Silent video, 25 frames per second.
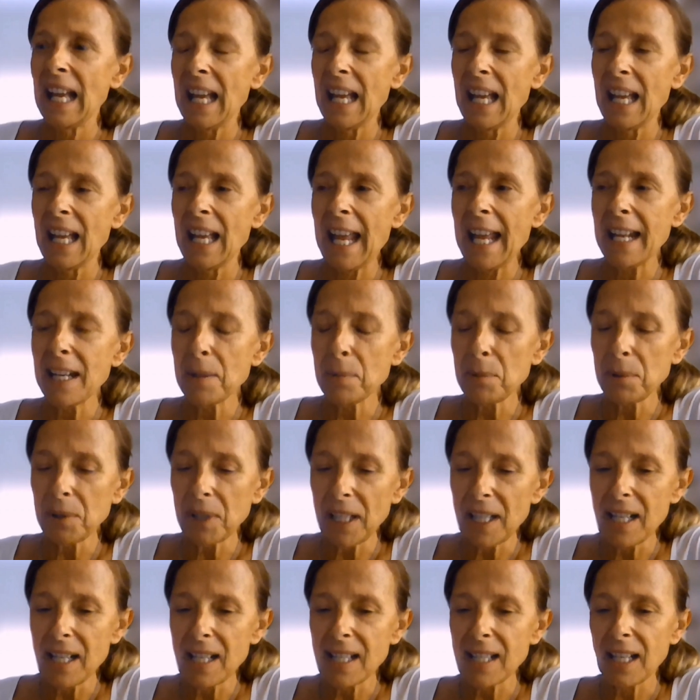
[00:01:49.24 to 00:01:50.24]
Edible
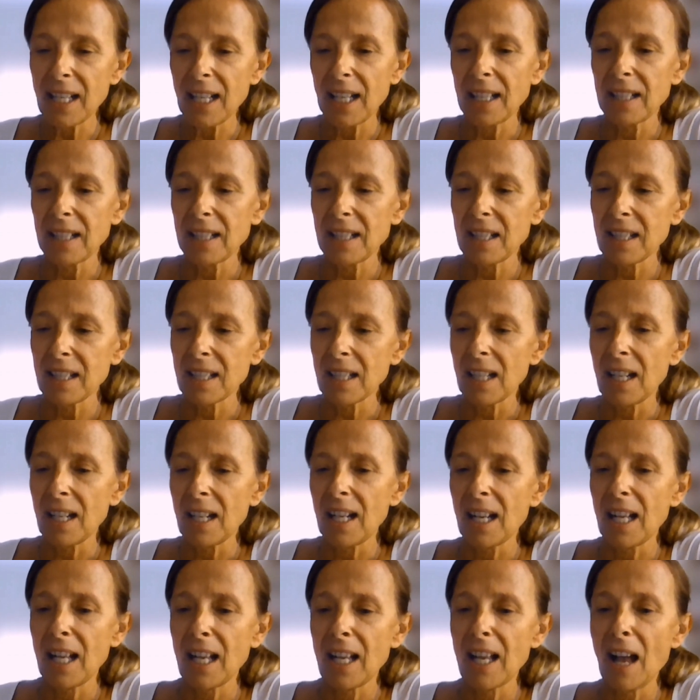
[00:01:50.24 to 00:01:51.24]
insects
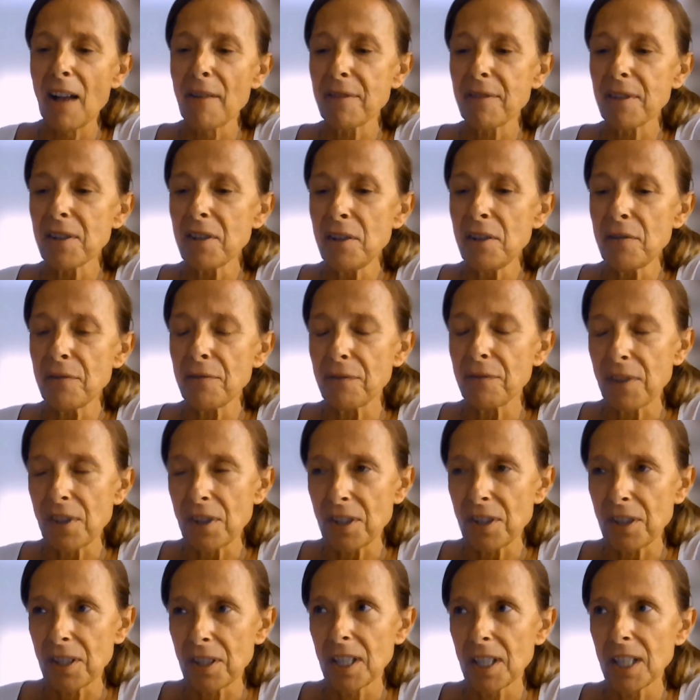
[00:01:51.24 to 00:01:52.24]
are very
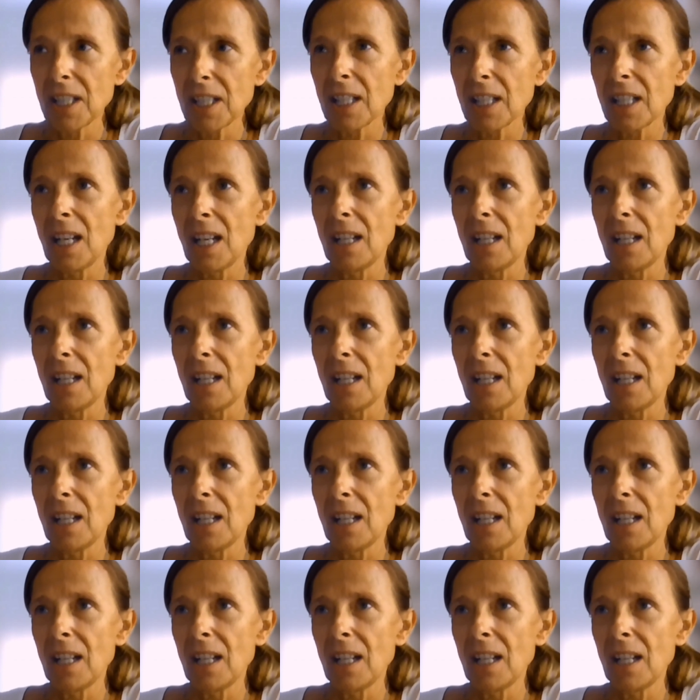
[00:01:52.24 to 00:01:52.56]
efficient